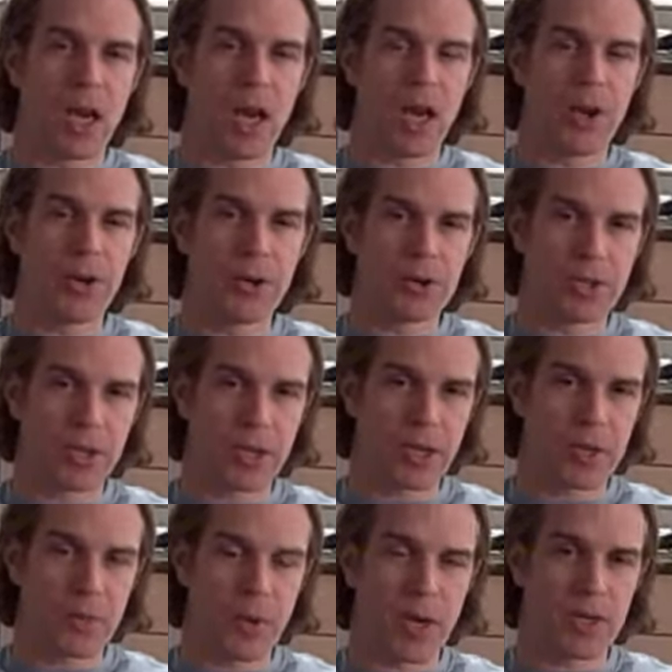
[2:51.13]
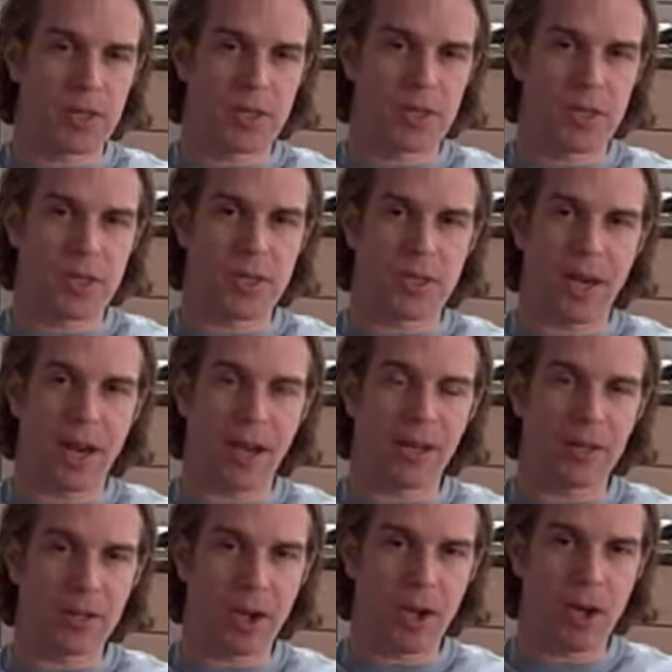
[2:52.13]
Under six months,
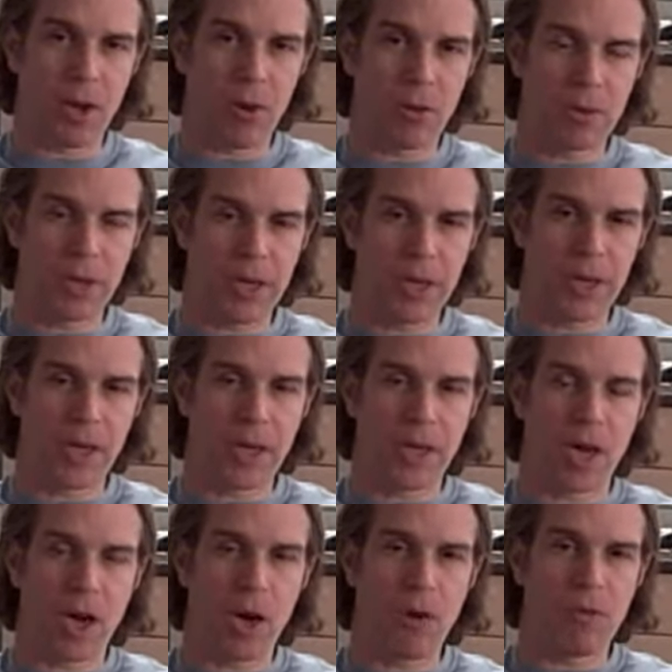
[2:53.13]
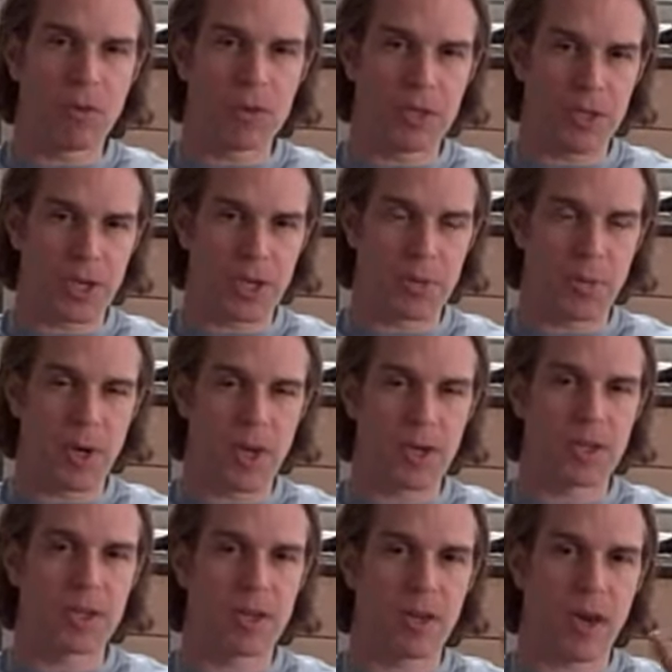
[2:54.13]
Tylenol only, over six
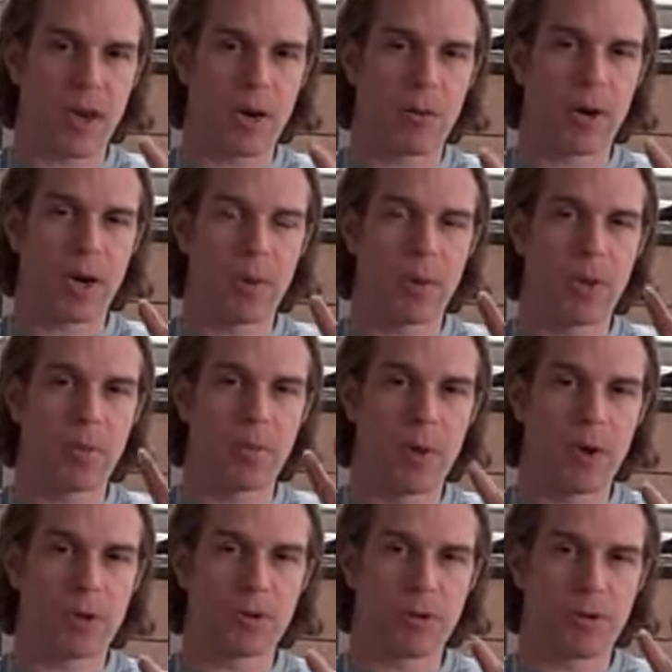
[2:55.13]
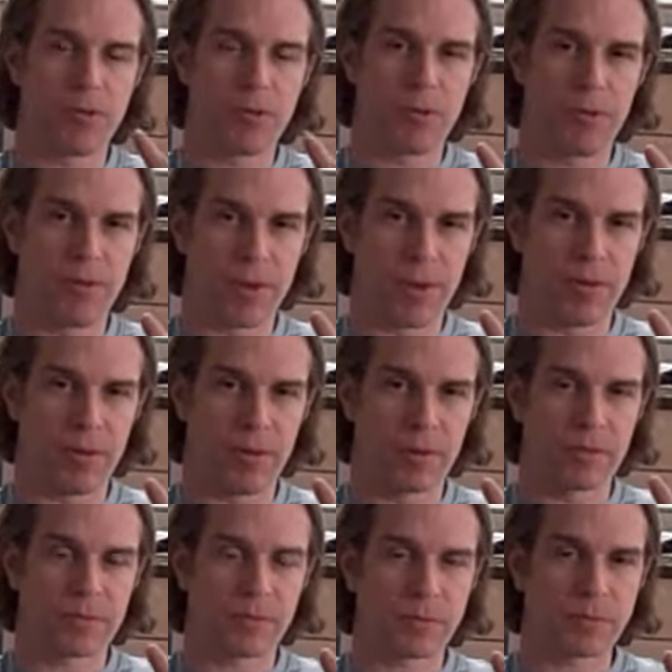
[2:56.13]
months, I recommend Motrin for fever.
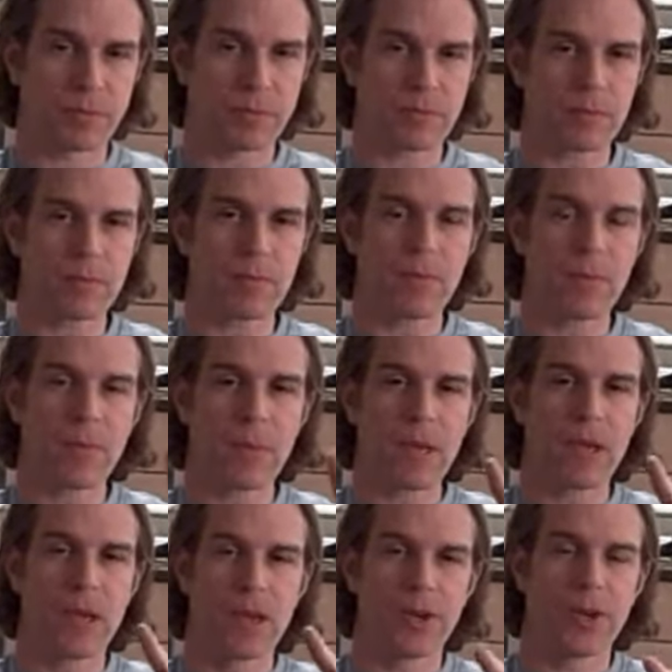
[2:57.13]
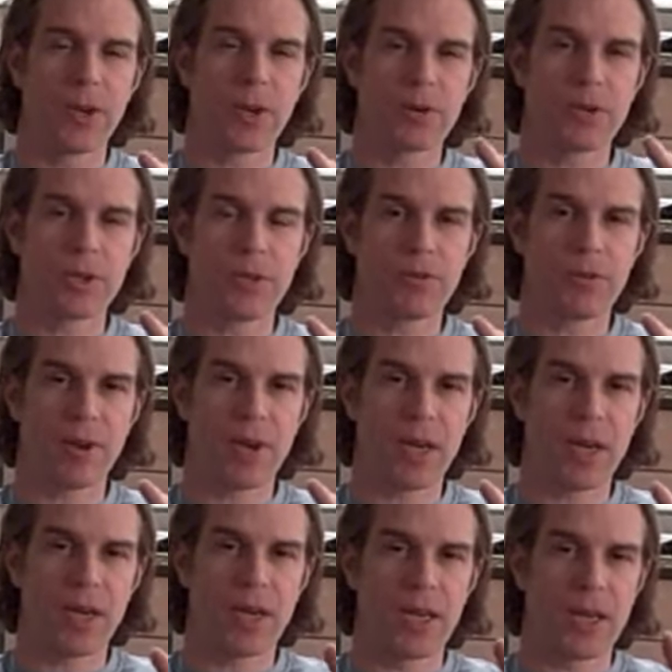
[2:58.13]
Dose of
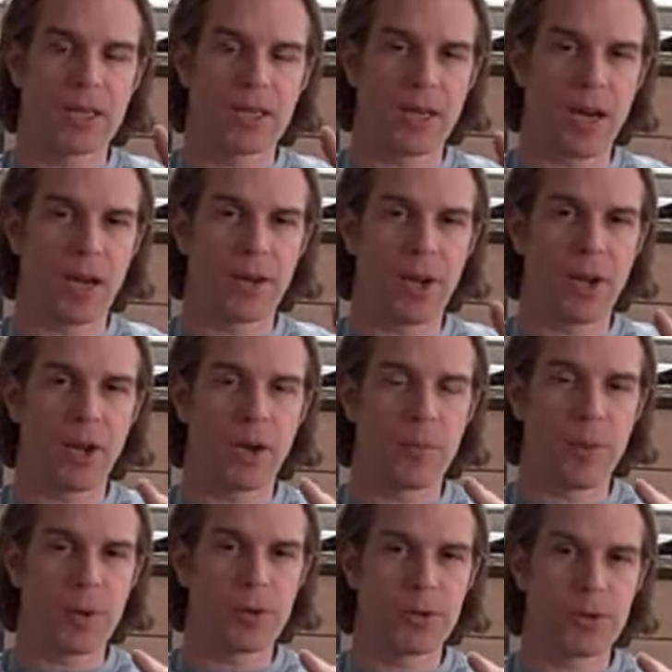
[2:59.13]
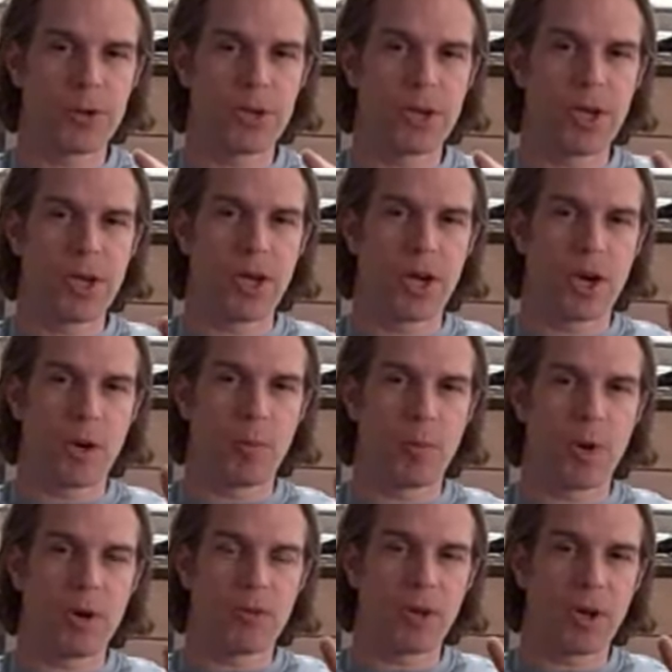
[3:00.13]
uh, Tylenol and Motrin are
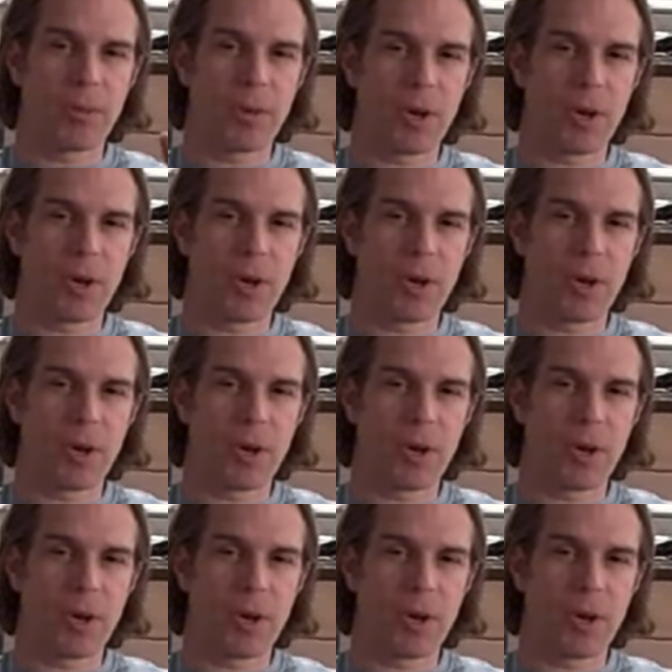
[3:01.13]
both on